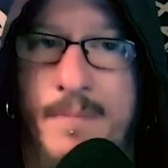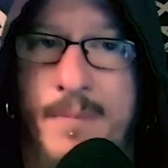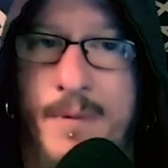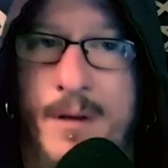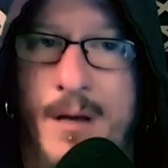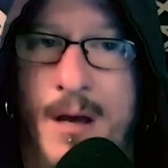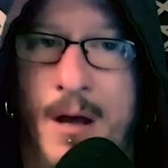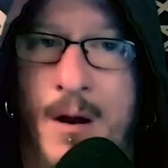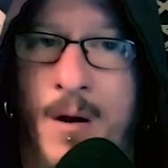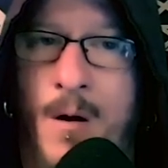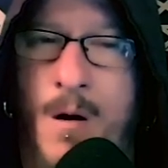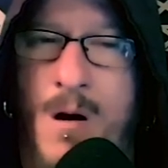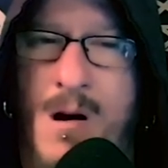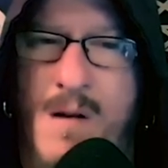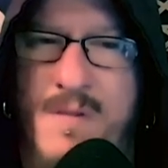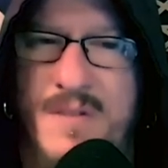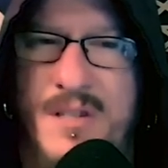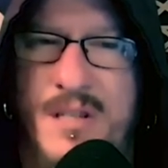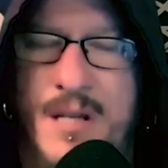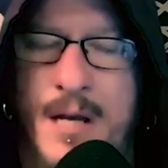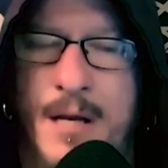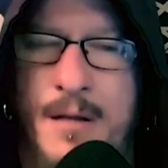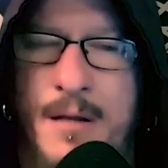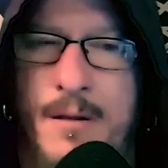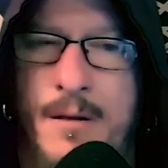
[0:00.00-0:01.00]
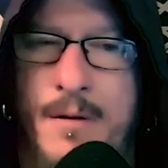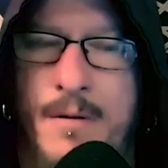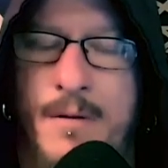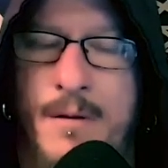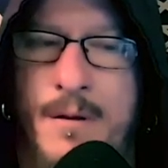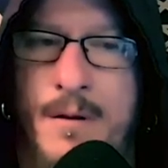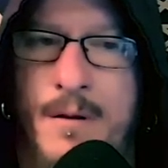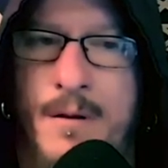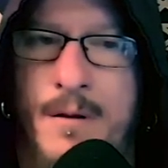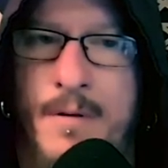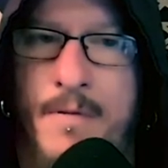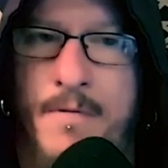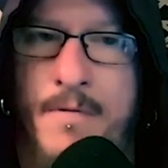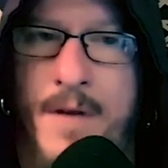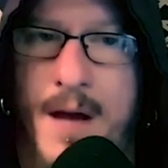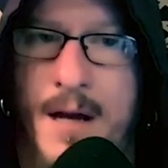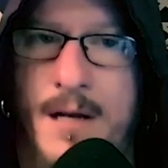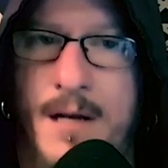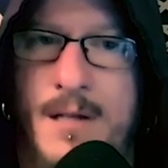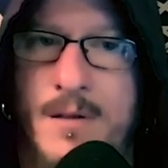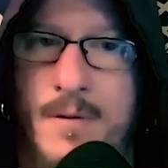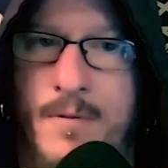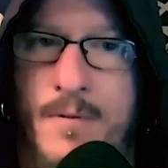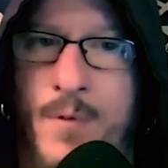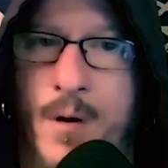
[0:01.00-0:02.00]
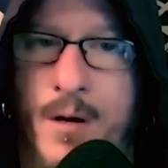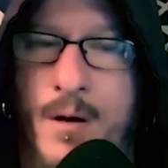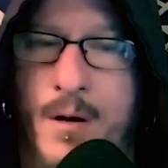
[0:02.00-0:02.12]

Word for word: kind of offset the the effects of what